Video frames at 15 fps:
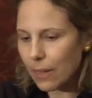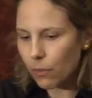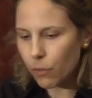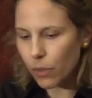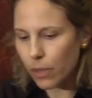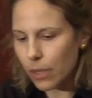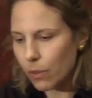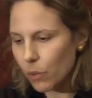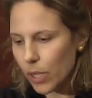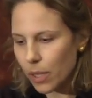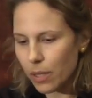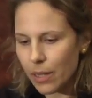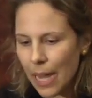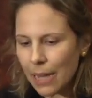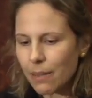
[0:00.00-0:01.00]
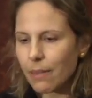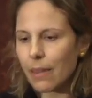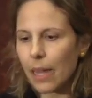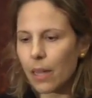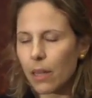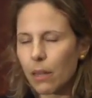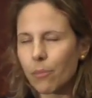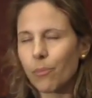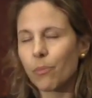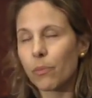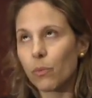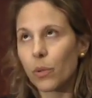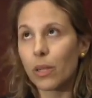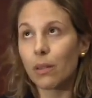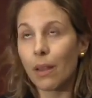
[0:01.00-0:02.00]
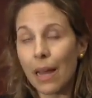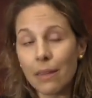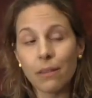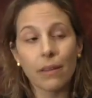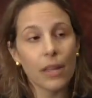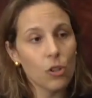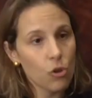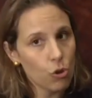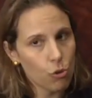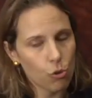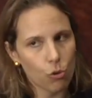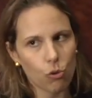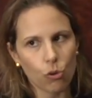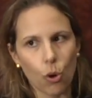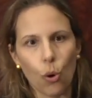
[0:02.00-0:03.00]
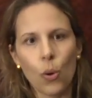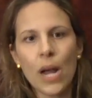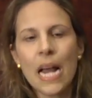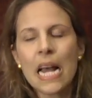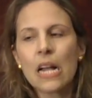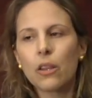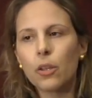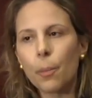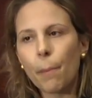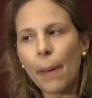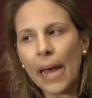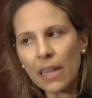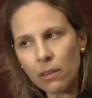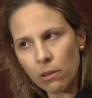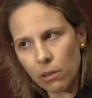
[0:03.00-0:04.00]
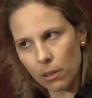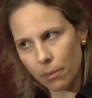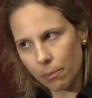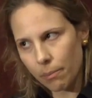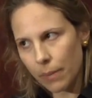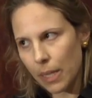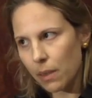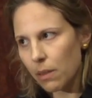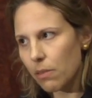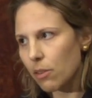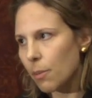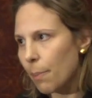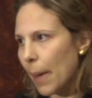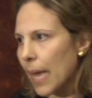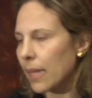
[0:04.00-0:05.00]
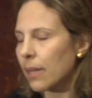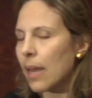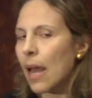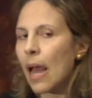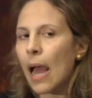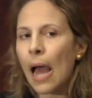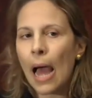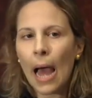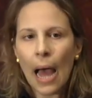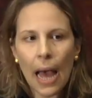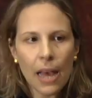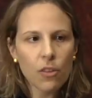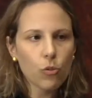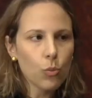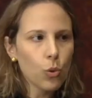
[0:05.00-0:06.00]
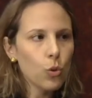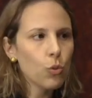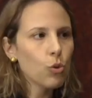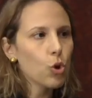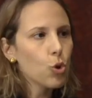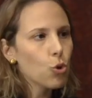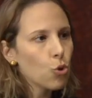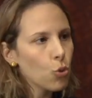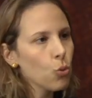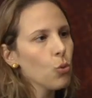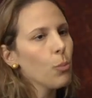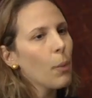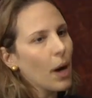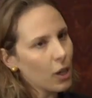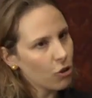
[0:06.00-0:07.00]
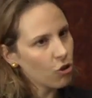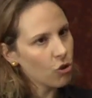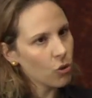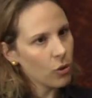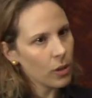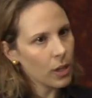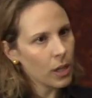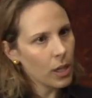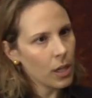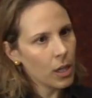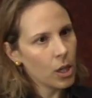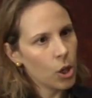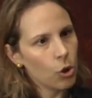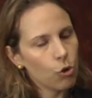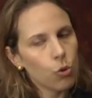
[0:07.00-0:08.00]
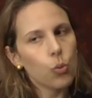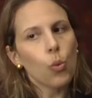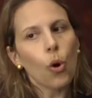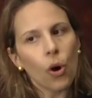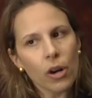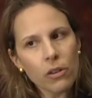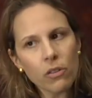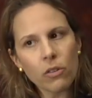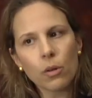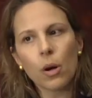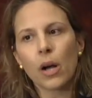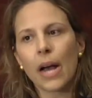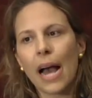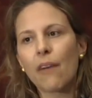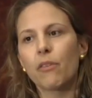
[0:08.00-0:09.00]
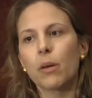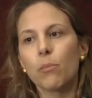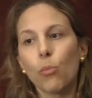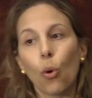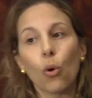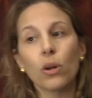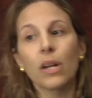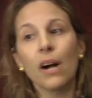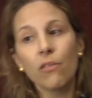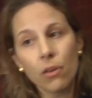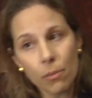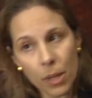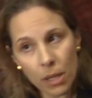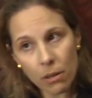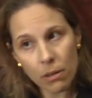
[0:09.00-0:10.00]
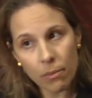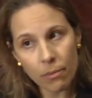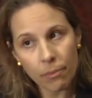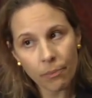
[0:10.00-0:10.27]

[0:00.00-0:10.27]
the last 10 years or so, the pendulum in this debate has moved too much towards having more government